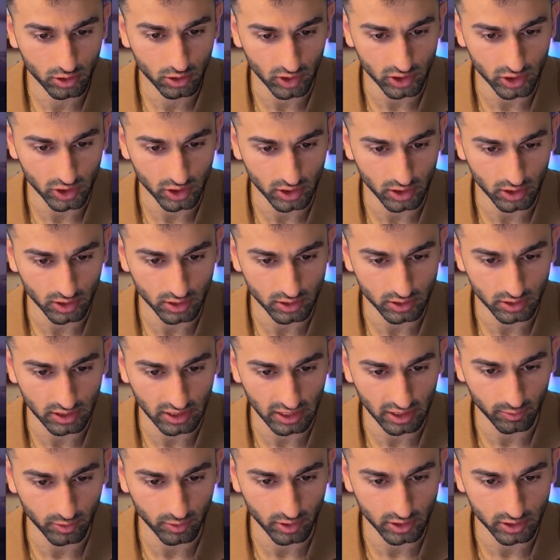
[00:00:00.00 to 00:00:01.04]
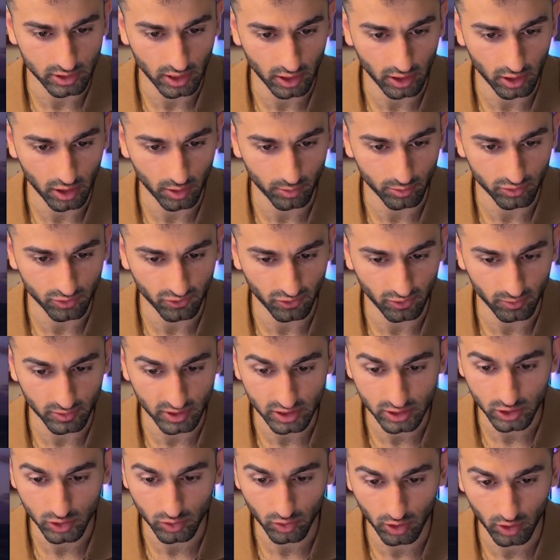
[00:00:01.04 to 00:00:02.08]
which is the image that comes from
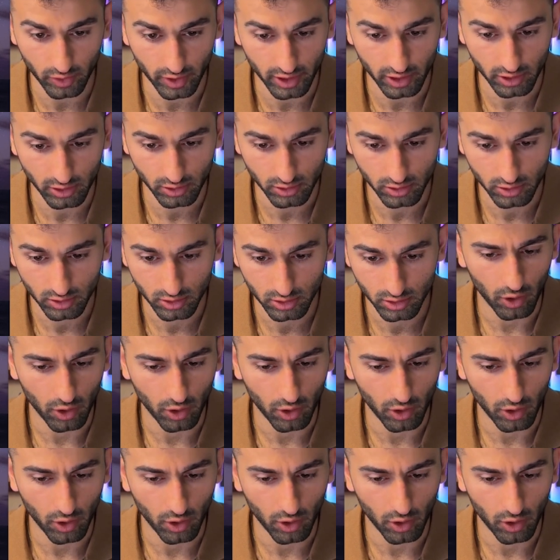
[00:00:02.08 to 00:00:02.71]
this URL,